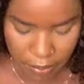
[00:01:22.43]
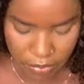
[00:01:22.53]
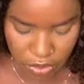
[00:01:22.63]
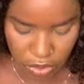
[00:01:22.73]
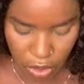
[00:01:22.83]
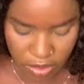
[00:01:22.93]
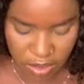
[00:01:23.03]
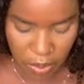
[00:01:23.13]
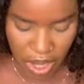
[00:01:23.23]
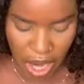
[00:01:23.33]
So
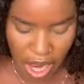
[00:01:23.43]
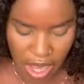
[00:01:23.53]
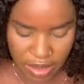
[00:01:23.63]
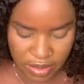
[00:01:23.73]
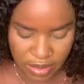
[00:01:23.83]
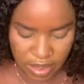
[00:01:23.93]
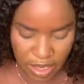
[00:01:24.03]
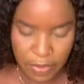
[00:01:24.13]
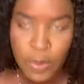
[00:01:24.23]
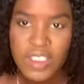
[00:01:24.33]
someone asked
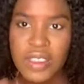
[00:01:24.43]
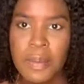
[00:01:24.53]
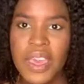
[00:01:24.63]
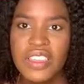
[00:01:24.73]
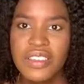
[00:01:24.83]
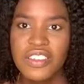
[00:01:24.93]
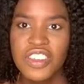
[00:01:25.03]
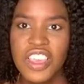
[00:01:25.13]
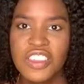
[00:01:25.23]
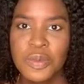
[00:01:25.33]
if it was a major
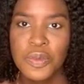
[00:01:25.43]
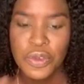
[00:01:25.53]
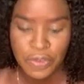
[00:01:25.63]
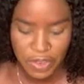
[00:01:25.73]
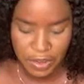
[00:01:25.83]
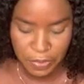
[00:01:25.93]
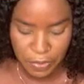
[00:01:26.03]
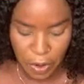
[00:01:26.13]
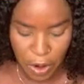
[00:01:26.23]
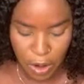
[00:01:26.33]
change moving
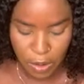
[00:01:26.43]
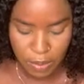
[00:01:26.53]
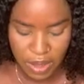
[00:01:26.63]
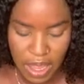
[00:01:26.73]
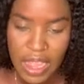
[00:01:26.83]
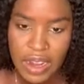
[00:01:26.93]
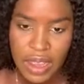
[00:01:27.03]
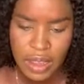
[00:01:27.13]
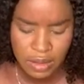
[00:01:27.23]
to Ghana